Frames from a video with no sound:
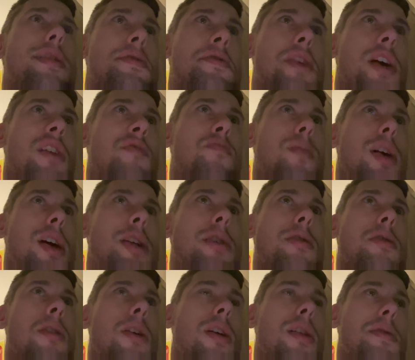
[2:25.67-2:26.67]
soft mod your
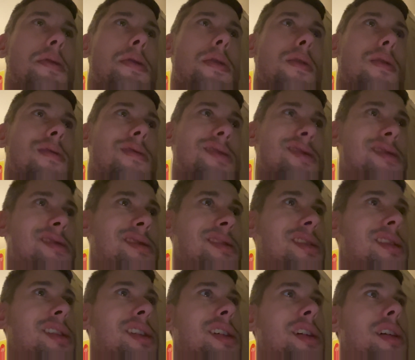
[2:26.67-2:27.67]
console,
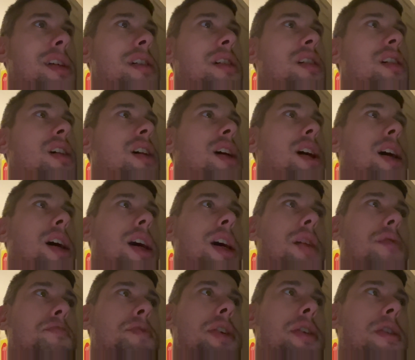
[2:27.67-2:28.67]

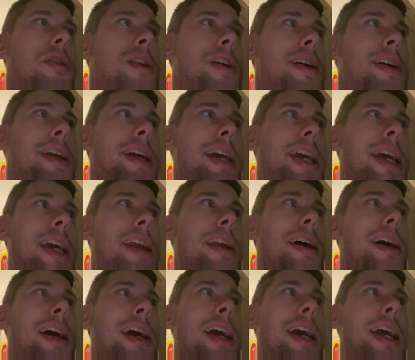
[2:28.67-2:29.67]
um, you're going to
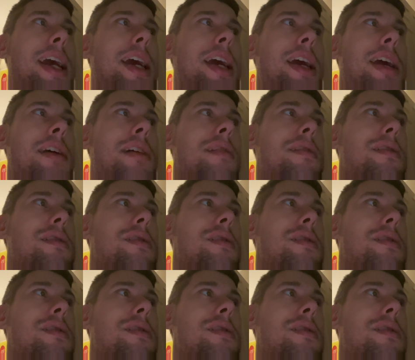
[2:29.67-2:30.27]
need a